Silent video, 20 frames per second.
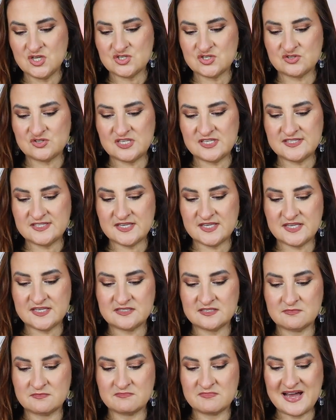So this is
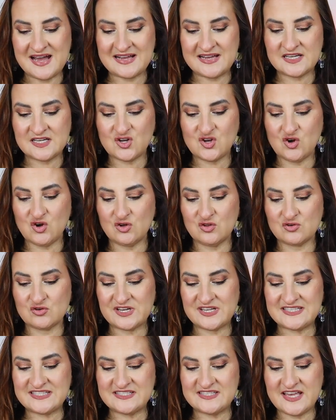MAC Color
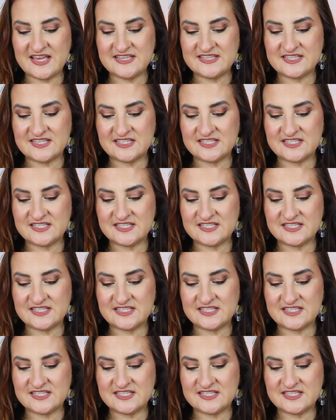Excess